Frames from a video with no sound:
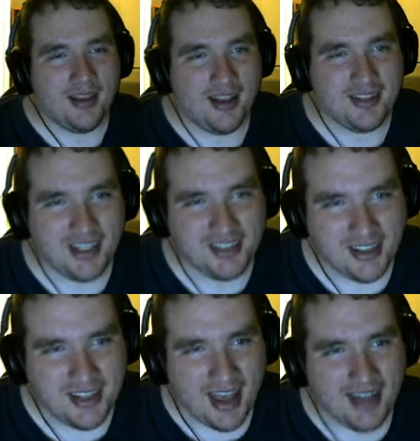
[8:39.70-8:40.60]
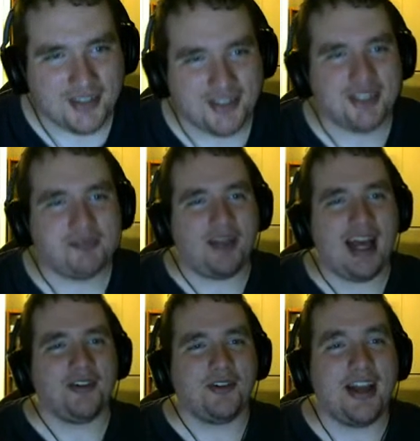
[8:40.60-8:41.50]
That's like something out of
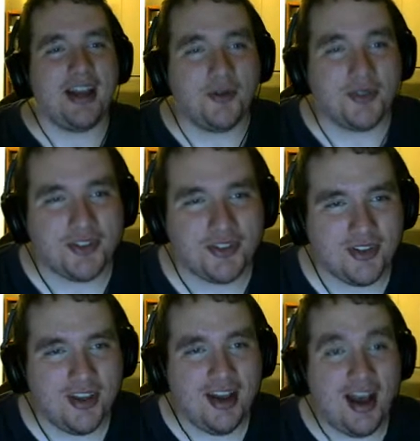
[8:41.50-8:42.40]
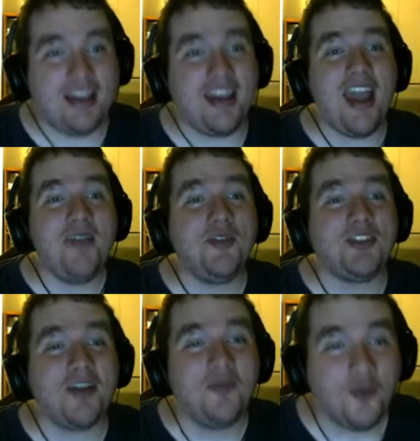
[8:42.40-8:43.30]
Splatterhouse. A game
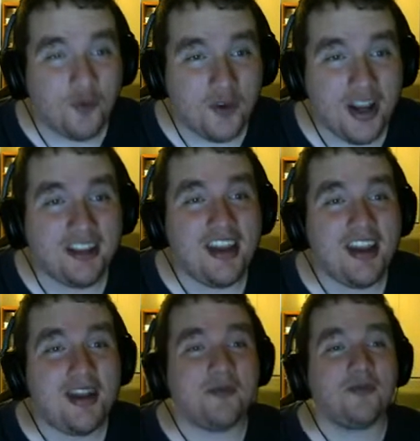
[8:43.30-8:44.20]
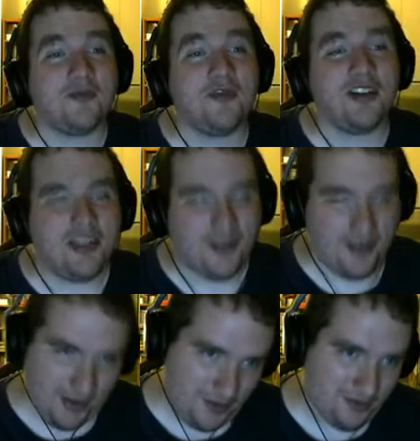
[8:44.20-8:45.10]
which I'm really, really going
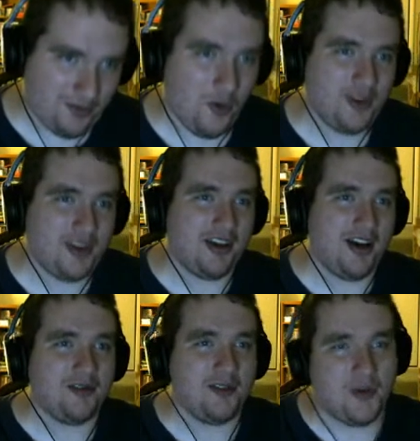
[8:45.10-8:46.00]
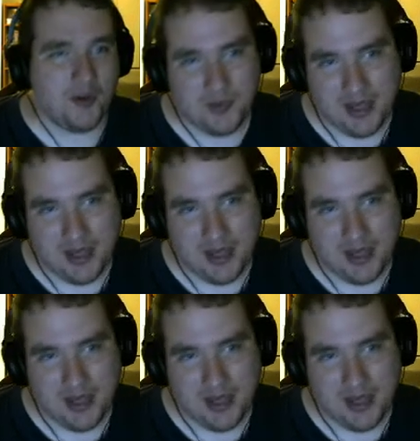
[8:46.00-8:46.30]
to look forward to covering when